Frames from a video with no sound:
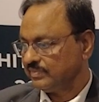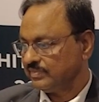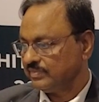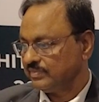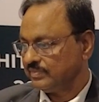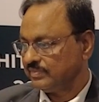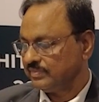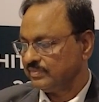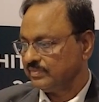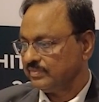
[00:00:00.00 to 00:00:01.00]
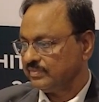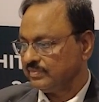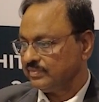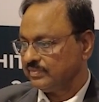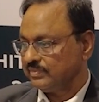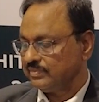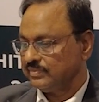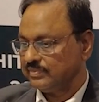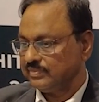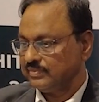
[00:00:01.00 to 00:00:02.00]

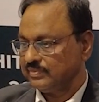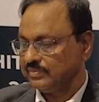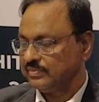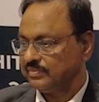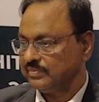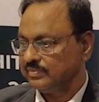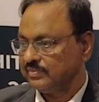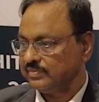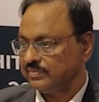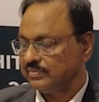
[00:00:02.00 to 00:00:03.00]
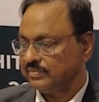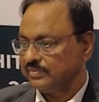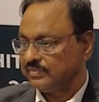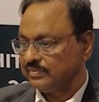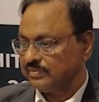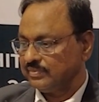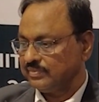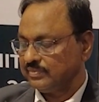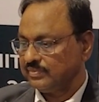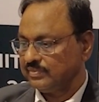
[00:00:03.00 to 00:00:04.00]

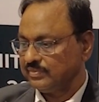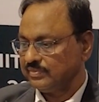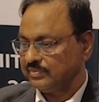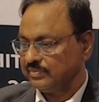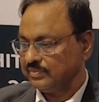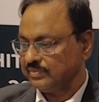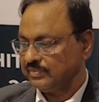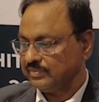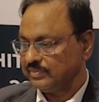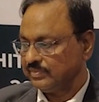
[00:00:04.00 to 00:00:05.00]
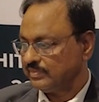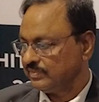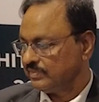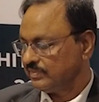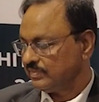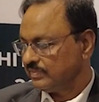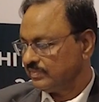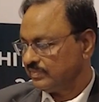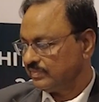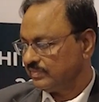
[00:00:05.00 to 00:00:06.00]

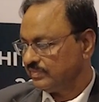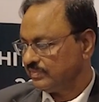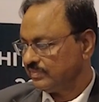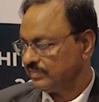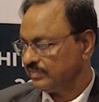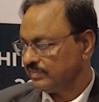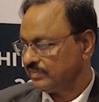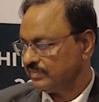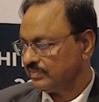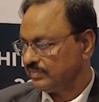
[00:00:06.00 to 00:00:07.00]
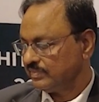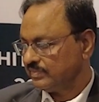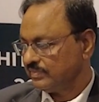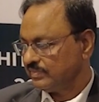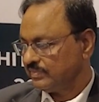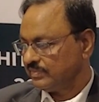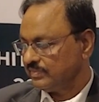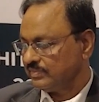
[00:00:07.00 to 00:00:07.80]
The person shown says nothing.